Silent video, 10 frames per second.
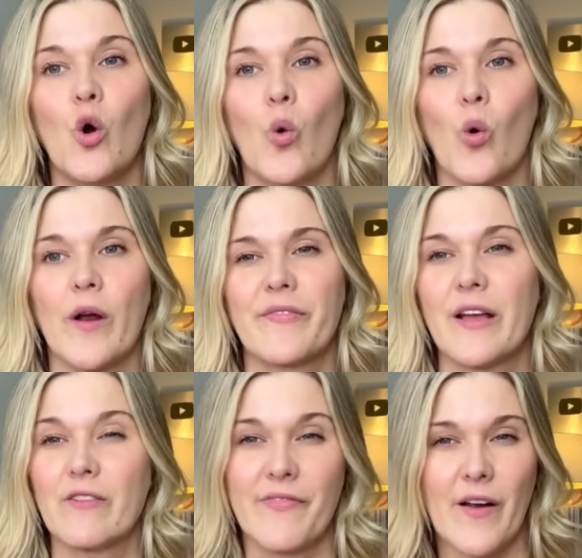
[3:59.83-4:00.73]
or if
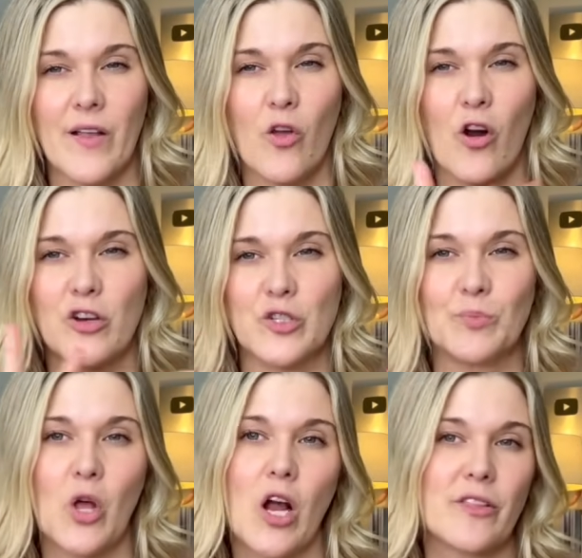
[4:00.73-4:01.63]
they are very large and
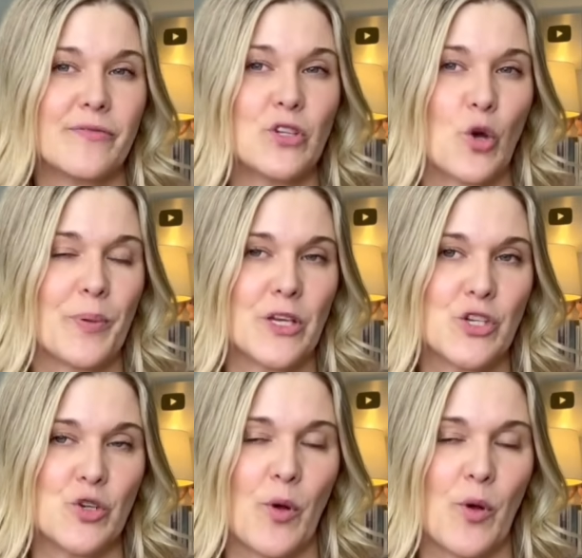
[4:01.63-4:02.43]
block the fallopian tube